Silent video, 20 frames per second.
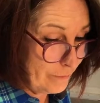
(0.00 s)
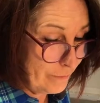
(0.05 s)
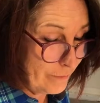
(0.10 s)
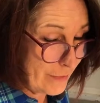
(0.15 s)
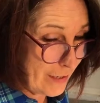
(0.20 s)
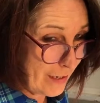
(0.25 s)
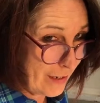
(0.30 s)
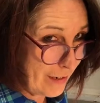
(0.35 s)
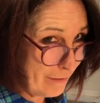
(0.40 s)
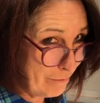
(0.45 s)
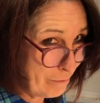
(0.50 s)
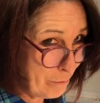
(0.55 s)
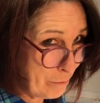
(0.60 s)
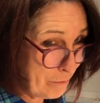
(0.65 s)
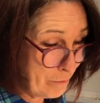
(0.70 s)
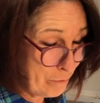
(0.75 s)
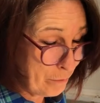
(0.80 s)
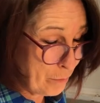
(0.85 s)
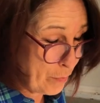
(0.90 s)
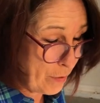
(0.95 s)
See,
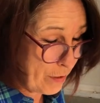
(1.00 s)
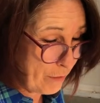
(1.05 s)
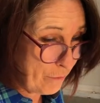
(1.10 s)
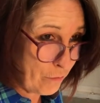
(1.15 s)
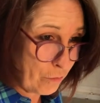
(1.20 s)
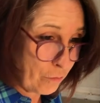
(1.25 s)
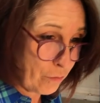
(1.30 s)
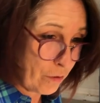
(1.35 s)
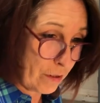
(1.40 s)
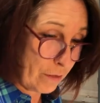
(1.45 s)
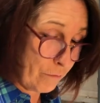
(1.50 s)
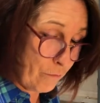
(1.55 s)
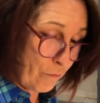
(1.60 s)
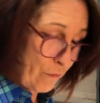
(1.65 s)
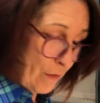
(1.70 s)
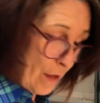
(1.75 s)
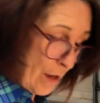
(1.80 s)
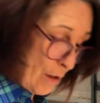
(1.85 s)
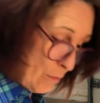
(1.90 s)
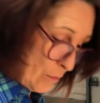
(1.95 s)
pretty
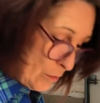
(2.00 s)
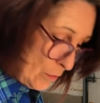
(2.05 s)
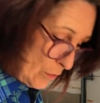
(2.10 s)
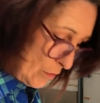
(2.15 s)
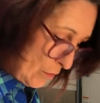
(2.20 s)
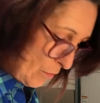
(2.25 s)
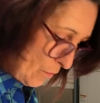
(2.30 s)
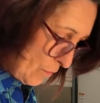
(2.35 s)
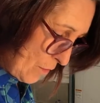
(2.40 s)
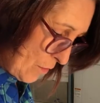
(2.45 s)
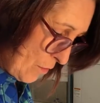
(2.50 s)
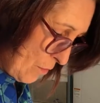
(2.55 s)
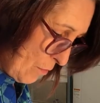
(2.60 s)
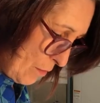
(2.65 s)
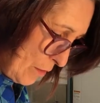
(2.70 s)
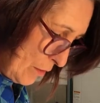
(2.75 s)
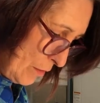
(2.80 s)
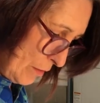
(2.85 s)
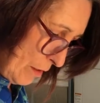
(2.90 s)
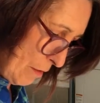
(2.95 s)
flowers don't
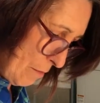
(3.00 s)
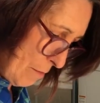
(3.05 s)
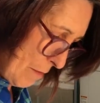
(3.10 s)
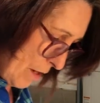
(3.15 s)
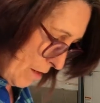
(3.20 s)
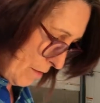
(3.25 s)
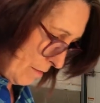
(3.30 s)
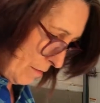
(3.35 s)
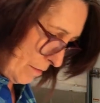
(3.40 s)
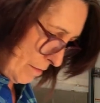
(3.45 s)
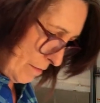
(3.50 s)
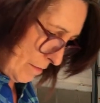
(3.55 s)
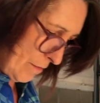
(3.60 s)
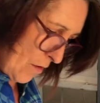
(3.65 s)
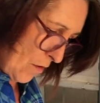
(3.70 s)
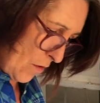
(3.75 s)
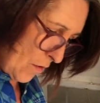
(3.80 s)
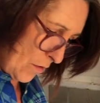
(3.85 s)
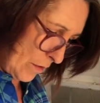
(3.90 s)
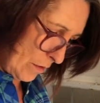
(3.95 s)
always come out
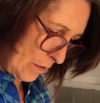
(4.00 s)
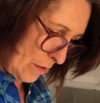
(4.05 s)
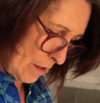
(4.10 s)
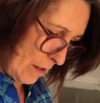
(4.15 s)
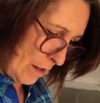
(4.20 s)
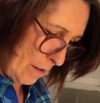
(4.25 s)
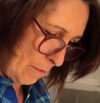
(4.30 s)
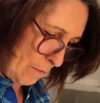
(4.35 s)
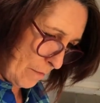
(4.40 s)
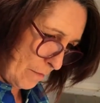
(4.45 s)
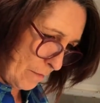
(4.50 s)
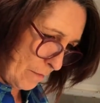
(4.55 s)
all the time.